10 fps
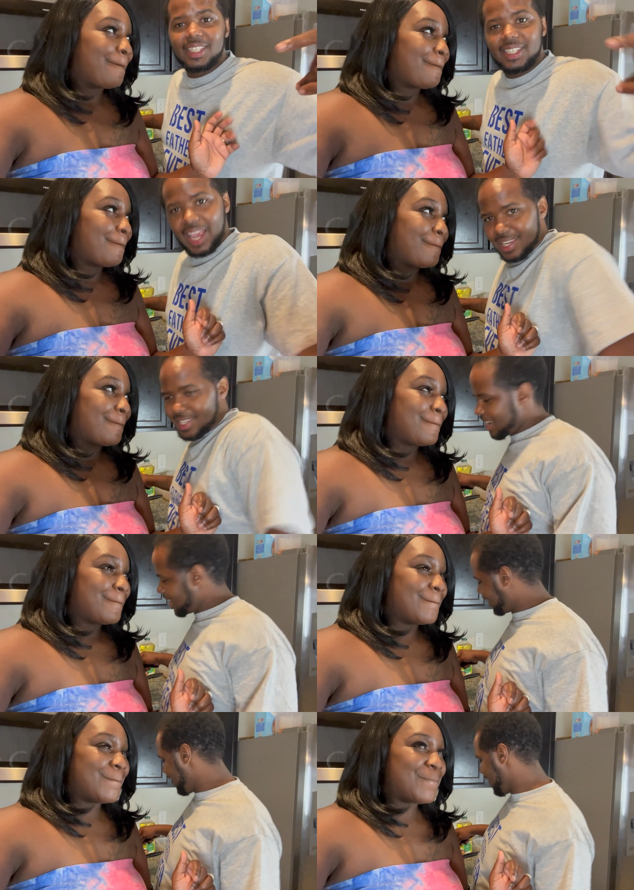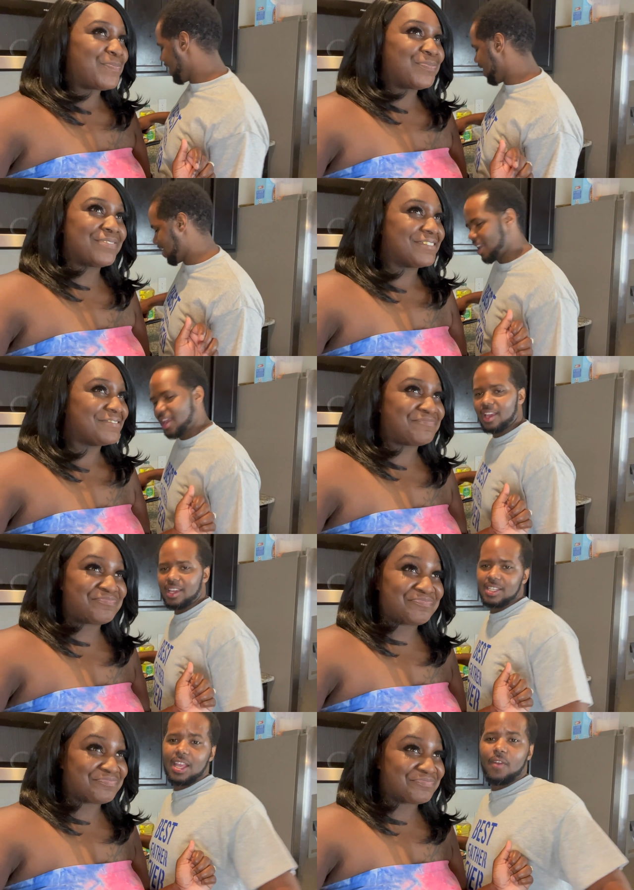Speaker 1: taste it at the end
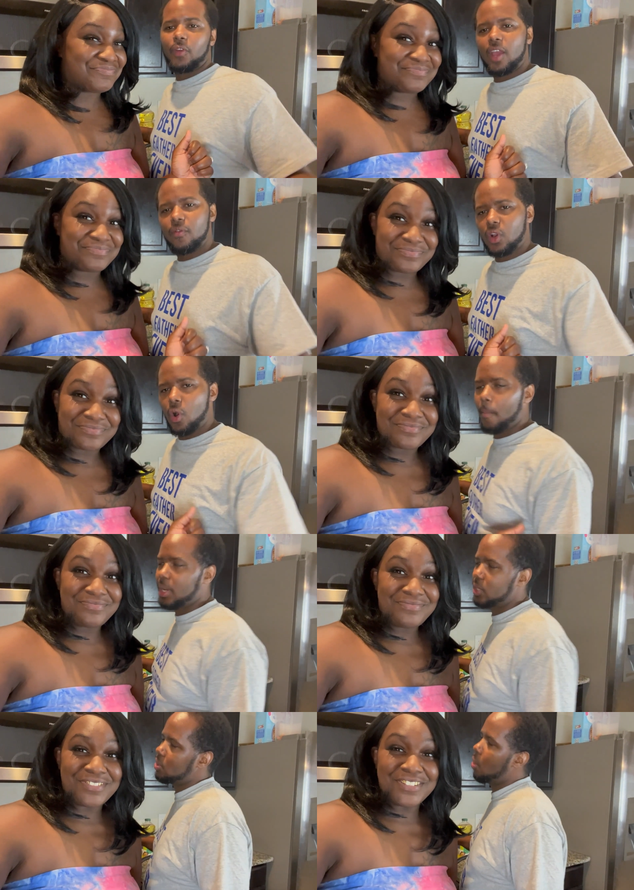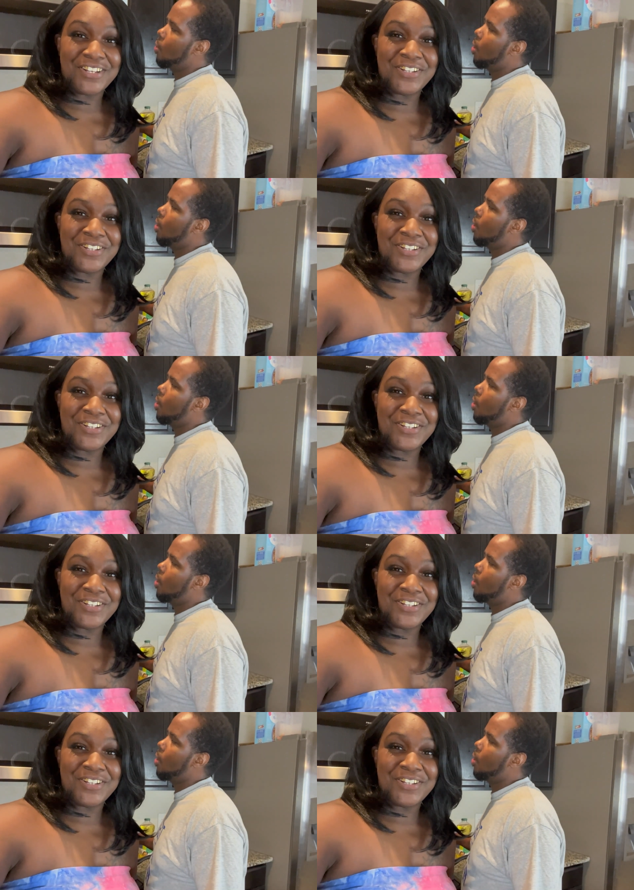because that flavor gonna be so.